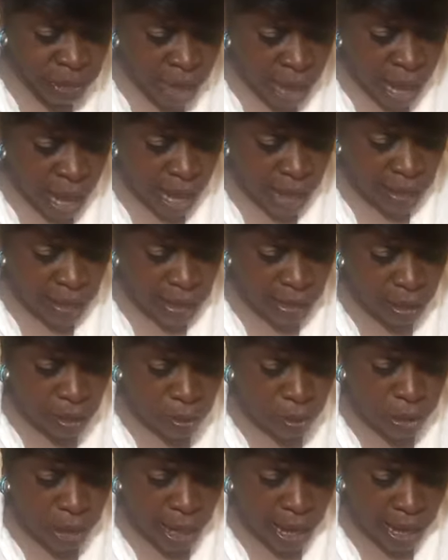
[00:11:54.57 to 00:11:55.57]

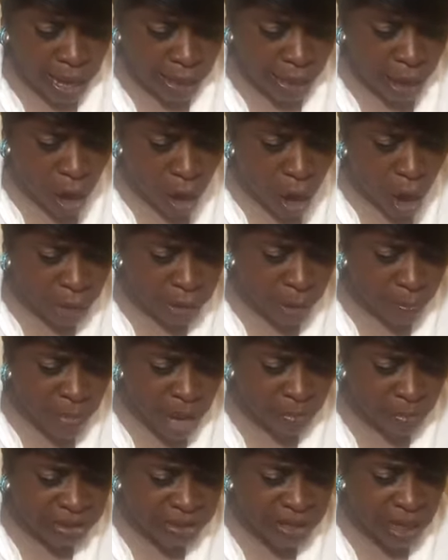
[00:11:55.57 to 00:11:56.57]
Hallelujah. And all the
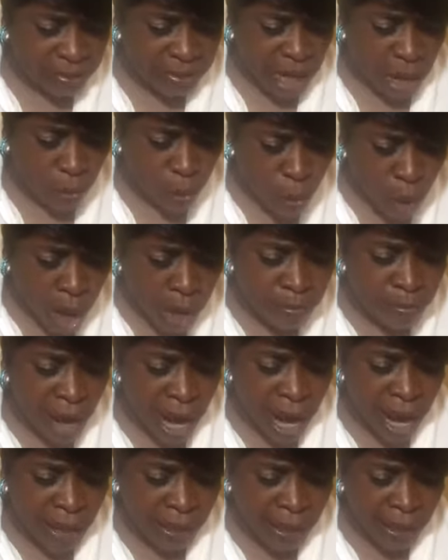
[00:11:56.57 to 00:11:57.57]
members of that one
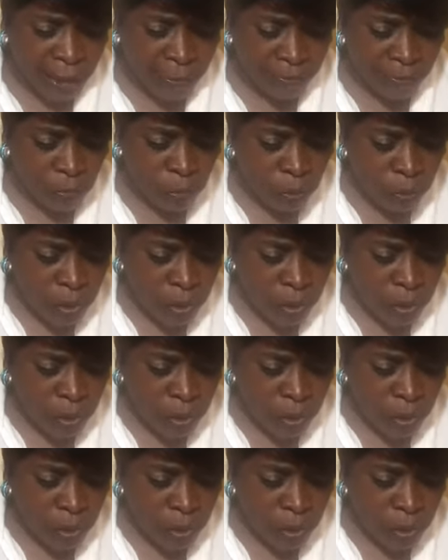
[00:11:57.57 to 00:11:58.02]
body,